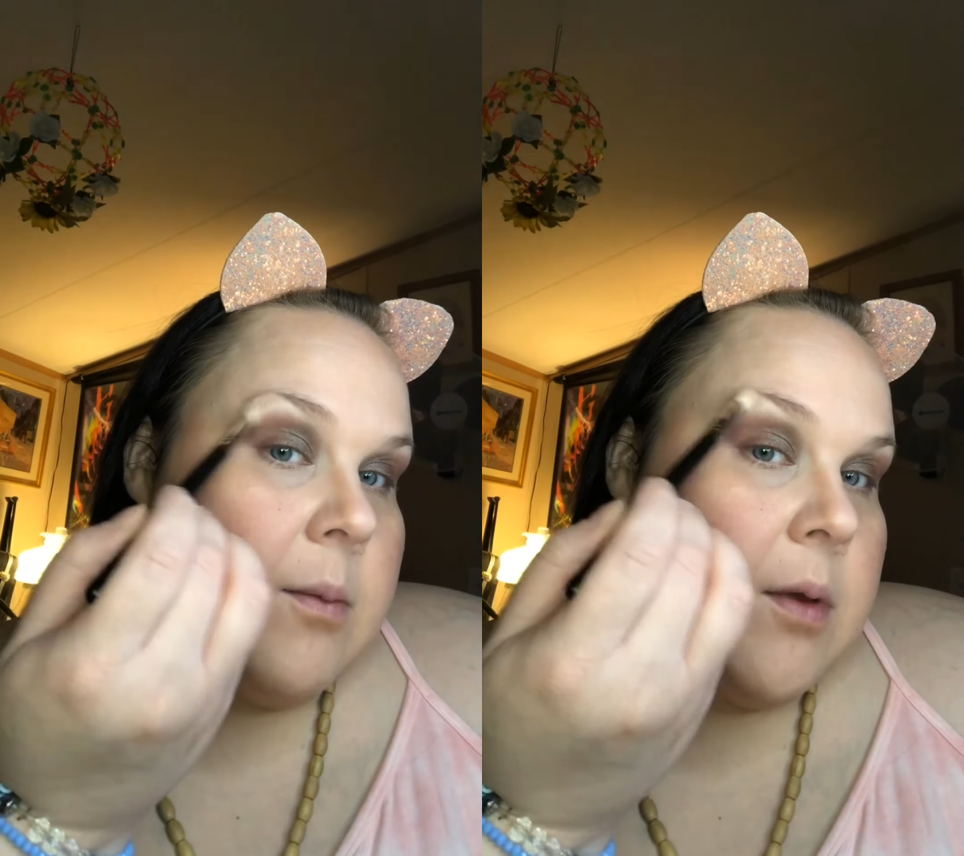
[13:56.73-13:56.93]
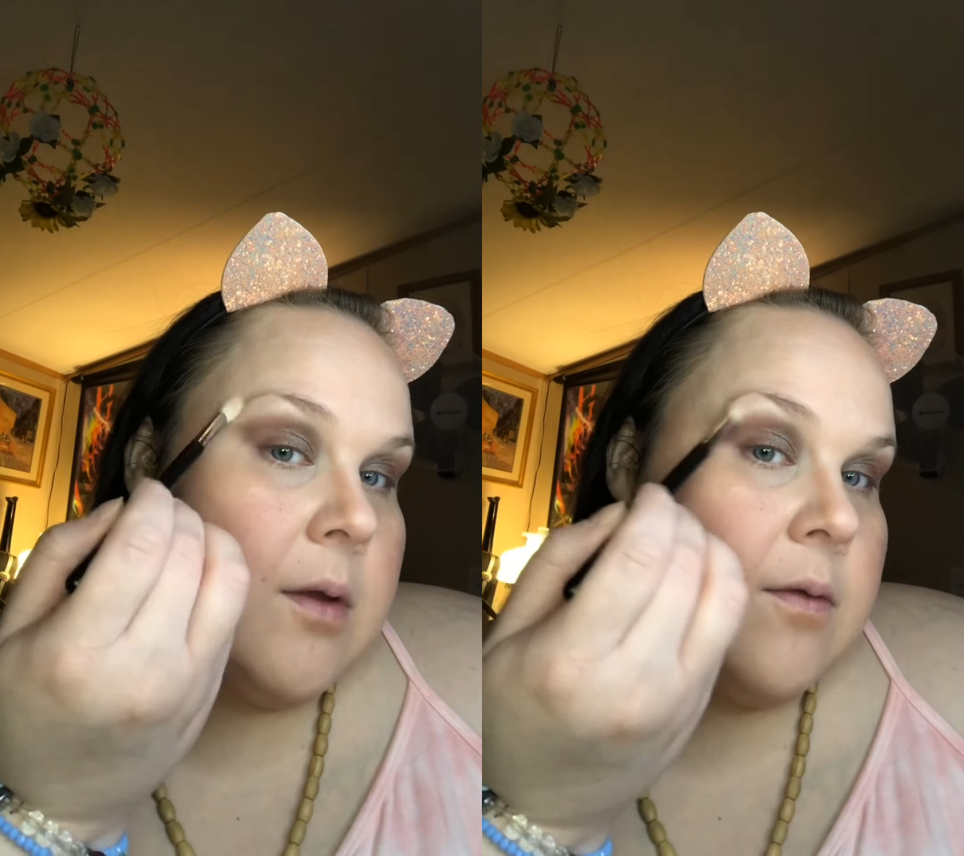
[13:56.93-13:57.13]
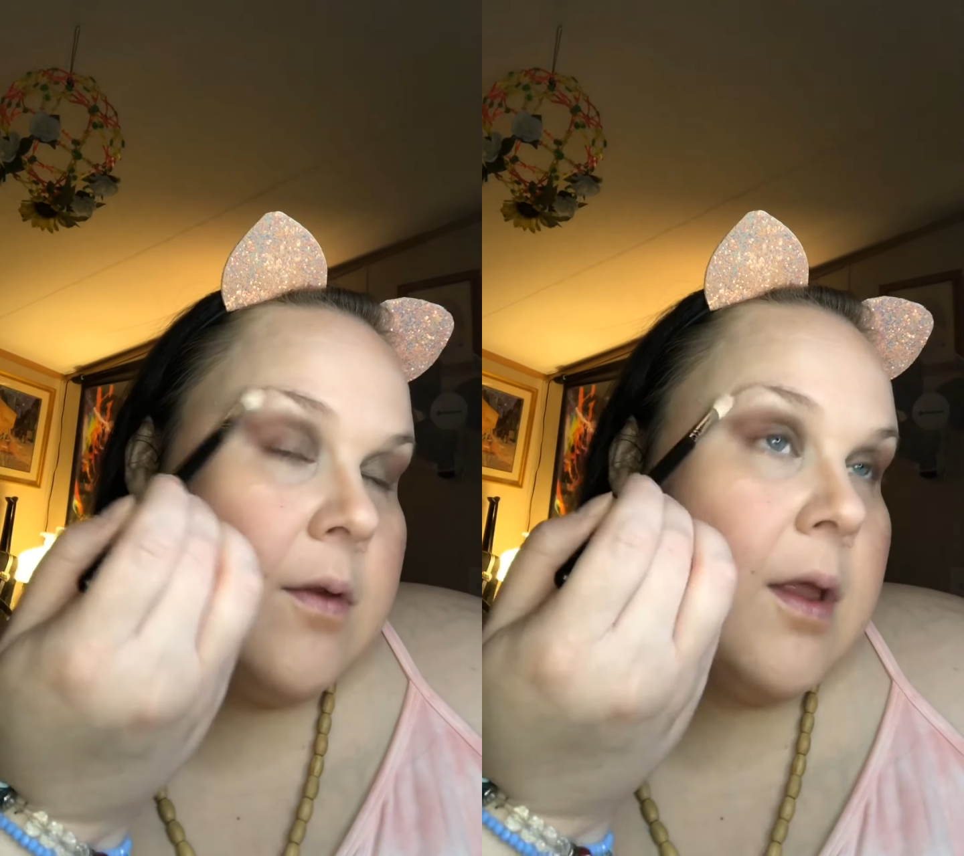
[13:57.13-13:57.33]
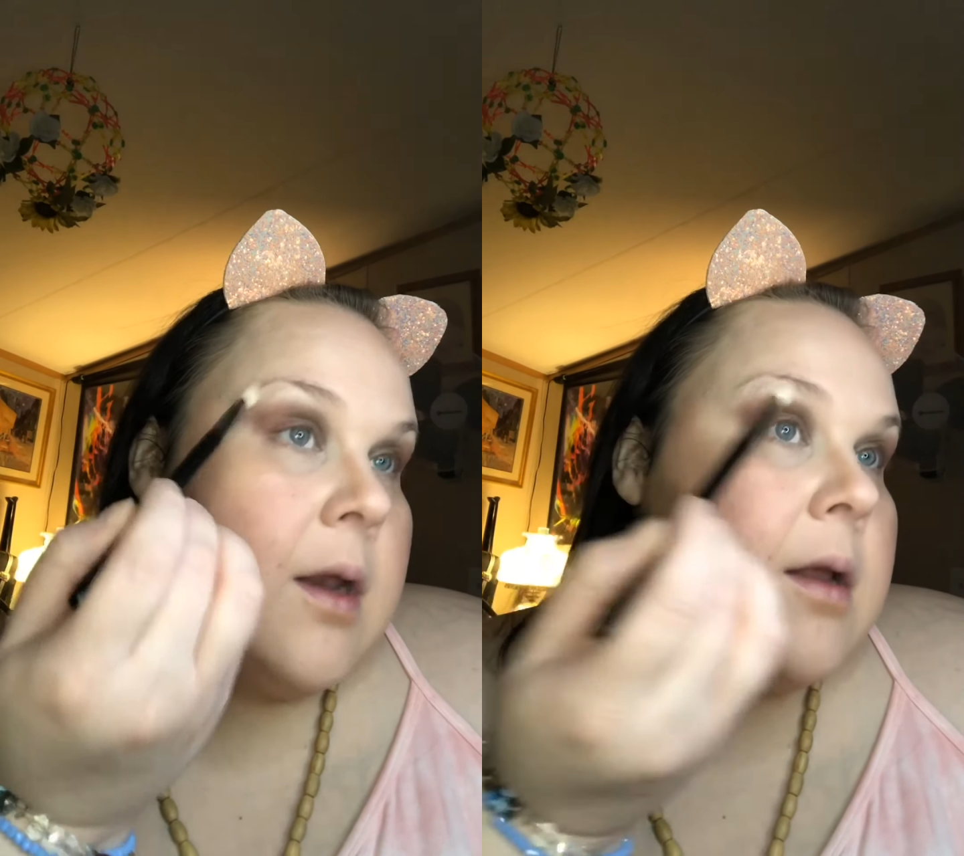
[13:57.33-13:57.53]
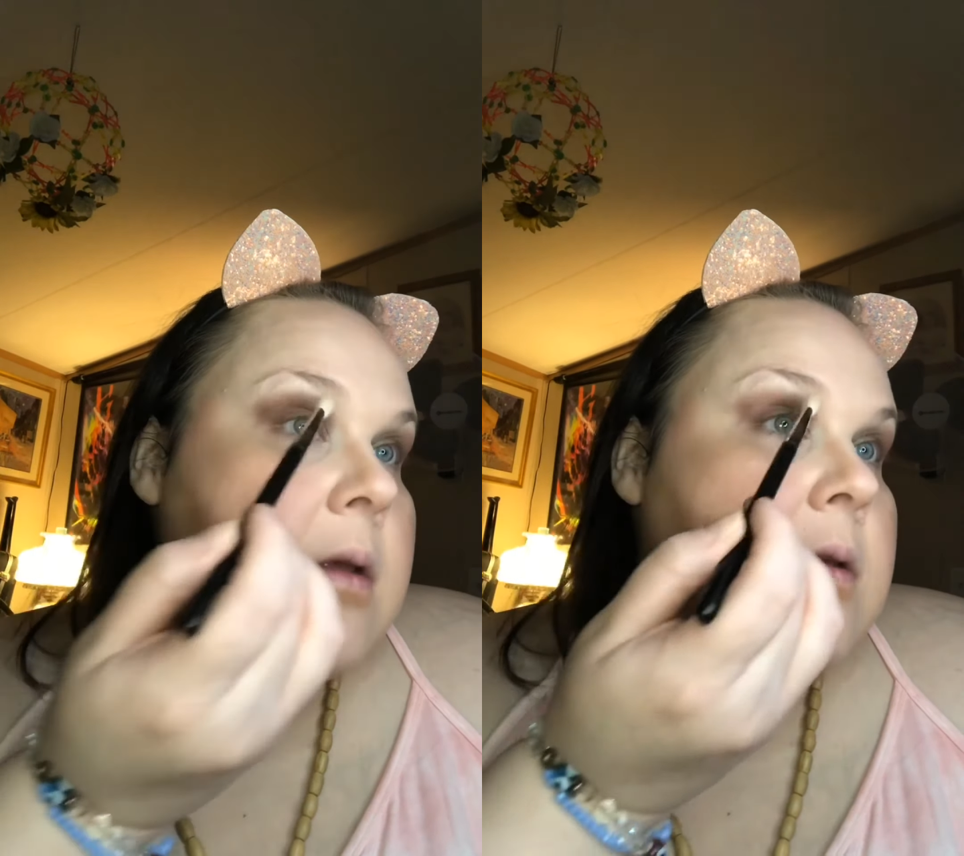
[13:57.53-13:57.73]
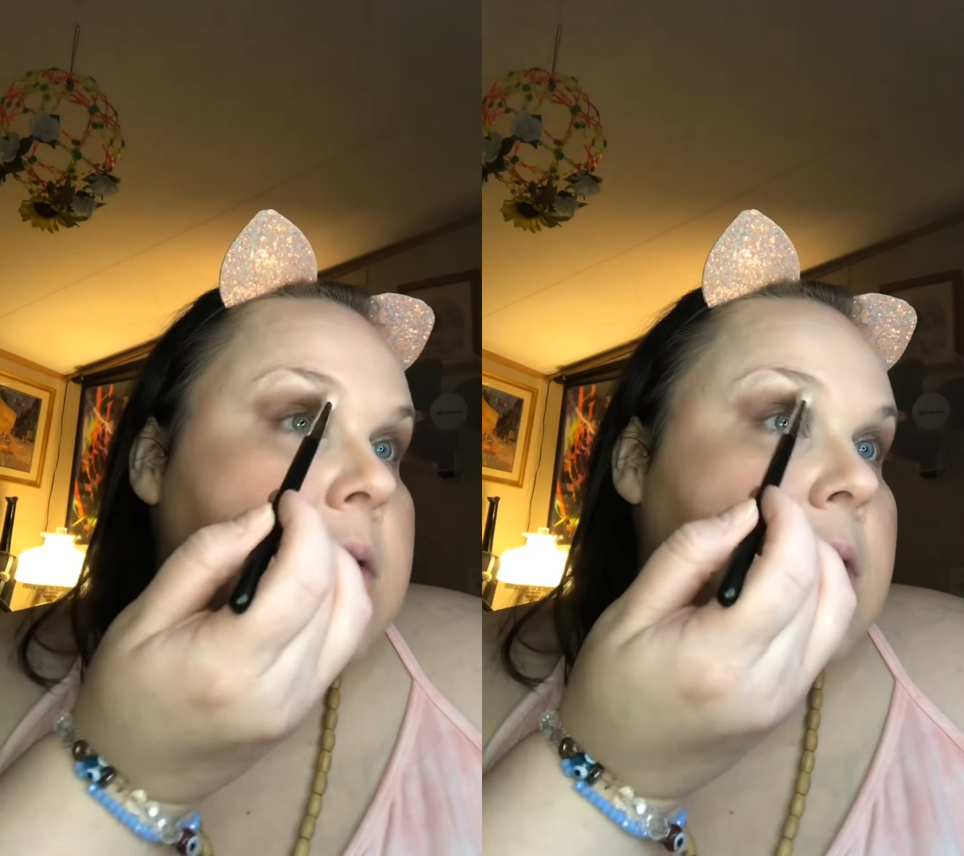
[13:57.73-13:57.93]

beautiful that is.